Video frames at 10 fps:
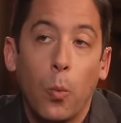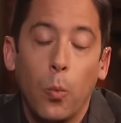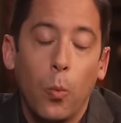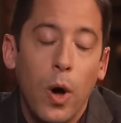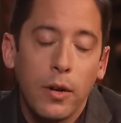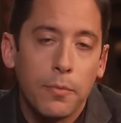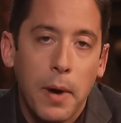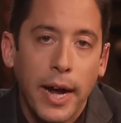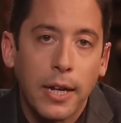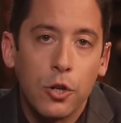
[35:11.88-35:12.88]
one of
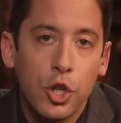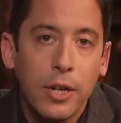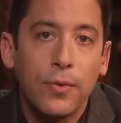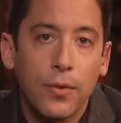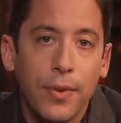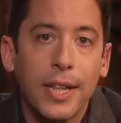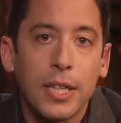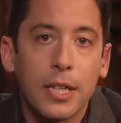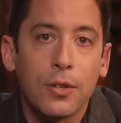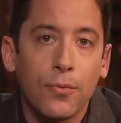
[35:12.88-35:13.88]
my chief
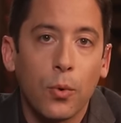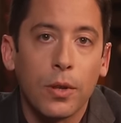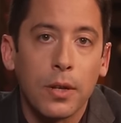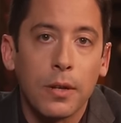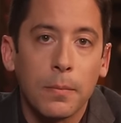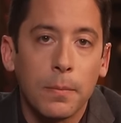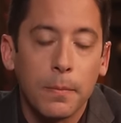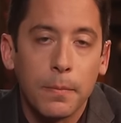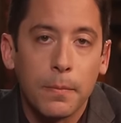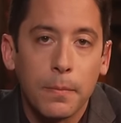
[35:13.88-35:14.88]
defenses for the
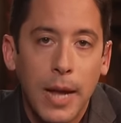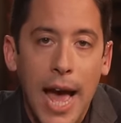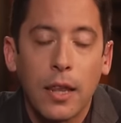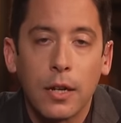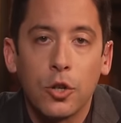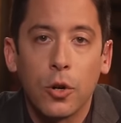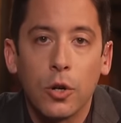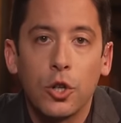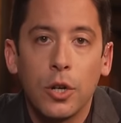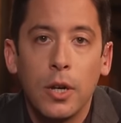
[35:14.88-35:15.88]
Catholic
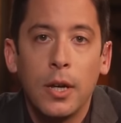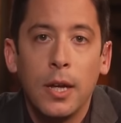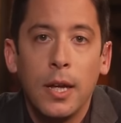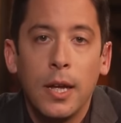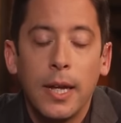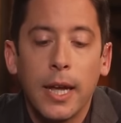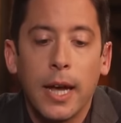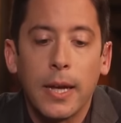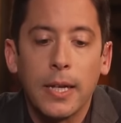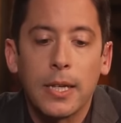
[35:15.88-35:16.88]
Church
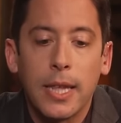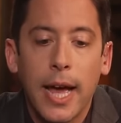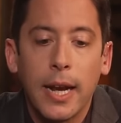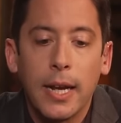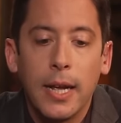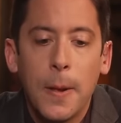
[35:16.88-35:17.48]
uh, is that